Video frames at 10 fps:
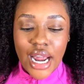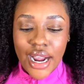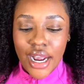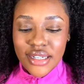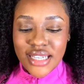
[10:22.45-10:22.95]
I
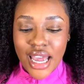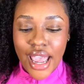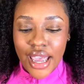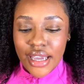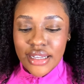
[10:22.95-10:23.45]
got
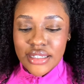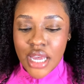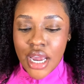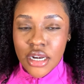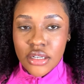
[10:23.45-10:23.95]
8,
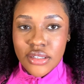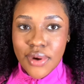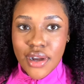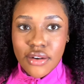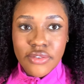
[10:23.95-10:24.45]
10, and
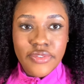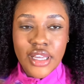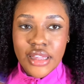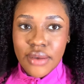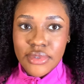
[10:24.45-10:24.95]
12,
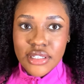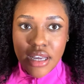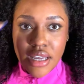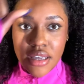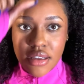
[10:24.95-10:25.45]
and that was
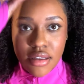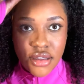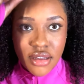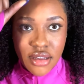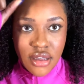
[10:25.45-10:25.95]
like,
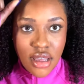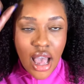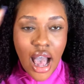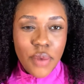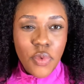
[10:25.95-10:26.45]

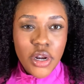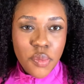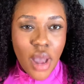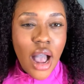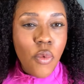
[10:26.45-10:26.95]
I
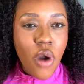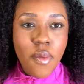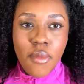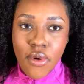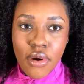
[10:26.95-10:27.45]
want
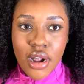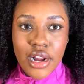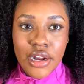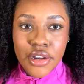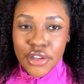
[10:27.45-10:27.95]

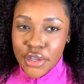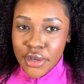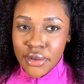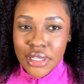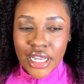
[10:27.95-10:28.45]
more, you
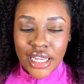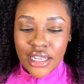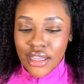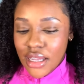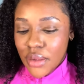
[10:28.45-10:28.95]
know,
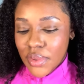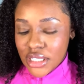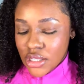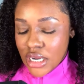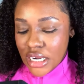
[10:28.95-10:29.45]
like it
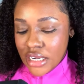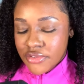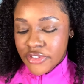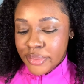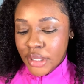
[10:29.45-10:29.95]
wasn't long enough
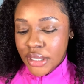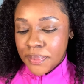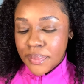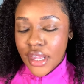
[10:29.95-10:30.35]
for me.